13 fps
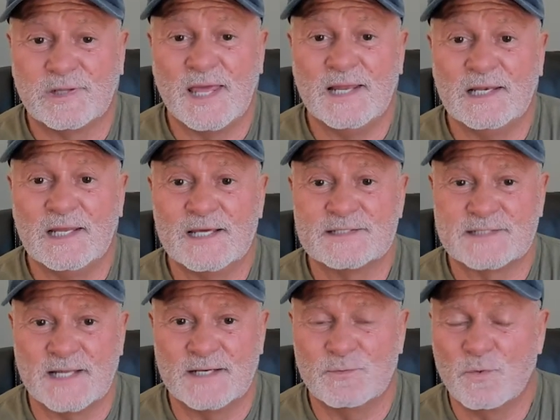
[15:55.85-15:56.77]

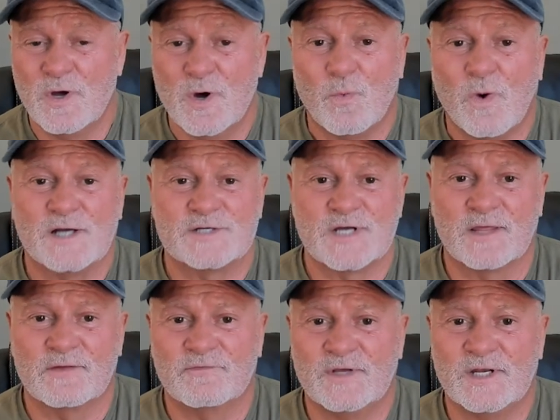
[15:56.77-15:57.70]
playlist and watch
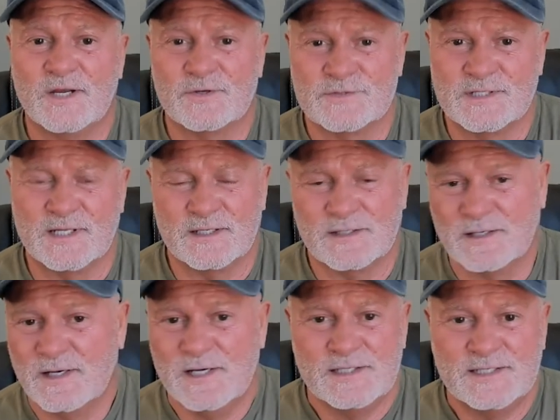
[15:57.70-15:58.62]
other videos that
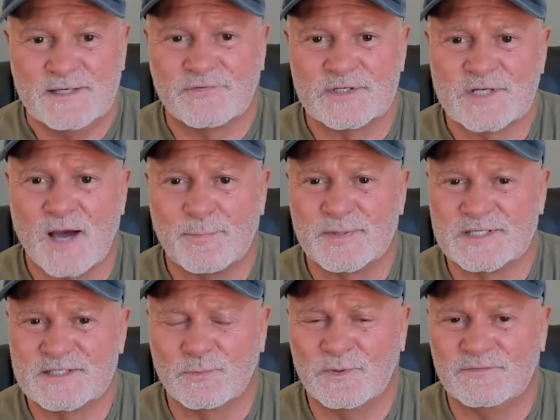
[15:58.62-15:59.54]
different
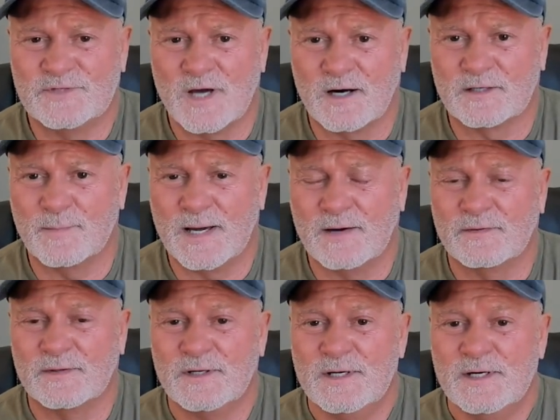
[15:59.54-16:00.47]
topics that we've talked about.